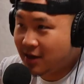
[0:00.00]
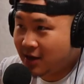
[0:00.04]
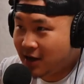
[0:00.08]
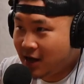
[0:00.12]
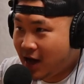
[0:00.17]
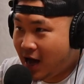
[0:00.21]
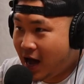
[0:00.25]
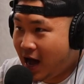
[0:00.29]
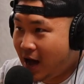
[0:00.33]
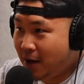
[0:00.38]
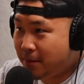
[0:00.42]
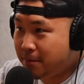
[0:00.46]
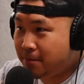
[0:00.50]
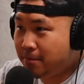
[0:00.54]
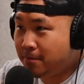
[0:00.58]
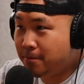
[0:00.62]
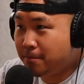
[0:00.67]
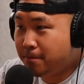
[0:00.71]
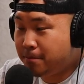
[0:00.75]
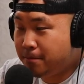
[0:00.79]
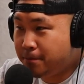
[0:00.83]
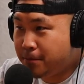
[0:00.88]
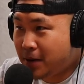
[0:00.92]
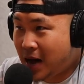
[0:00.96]
Hot on
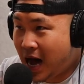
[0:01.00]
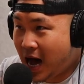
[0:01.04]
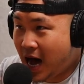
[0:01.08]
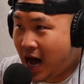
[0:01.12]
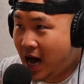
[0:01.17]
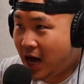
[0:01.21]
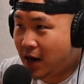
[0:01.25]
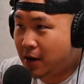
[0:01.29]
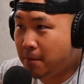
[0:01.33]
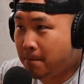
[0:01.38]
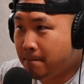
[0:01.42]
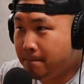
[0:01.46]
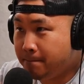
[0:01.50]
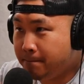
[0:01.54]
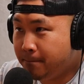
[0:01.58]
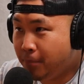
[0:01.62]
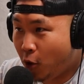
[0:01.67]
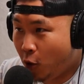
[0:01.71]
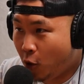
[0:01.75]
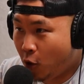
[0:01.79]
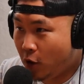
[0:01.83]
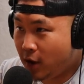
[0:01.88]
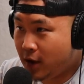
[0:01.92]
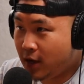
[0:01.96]
Saturday. Pod
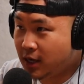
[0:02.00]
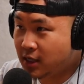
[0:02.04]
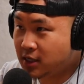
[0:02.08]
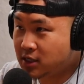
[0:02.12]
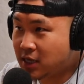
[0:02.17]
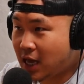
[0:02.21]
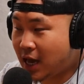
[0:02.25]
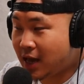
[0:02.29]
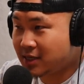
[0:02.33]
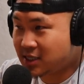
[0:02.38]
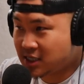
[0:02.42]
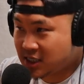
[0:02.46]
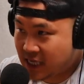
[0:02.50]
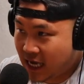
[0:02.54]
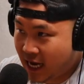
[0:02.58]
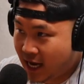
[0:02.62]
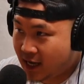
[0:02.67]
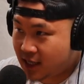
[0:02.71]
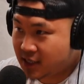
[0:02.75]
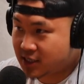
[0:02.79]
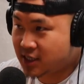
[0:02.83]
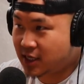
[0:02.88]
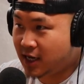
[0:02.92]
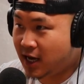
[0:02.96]
Boys,
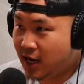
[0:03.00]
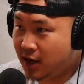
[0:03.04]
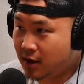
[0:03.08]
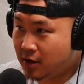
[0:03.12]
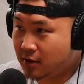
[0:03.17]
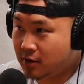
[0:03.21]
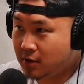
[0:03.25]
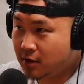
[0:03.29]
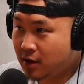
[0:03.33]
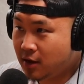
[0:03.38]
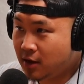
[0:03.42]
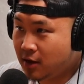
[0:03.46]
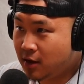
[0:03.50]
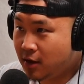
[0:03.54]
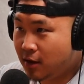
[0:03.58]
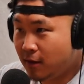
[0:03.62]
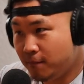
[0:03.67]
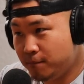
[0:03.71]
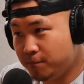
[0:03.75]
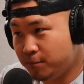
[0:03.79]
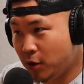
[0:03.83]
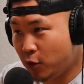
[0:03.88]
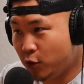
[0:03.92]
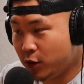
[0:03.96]
Sans Nell,
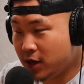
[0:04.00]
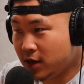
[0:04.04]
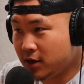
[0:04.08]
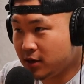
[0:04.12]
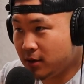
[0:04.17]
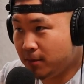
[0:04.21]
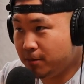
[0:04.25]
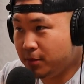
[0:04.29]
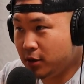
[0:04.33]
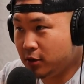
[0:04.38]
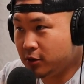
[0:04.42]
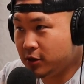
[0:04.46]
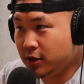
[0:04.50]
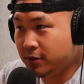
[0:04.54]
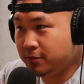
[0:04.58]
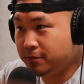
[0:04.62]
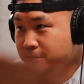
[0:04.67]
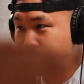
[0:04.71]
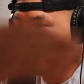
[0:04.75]
but we in the building.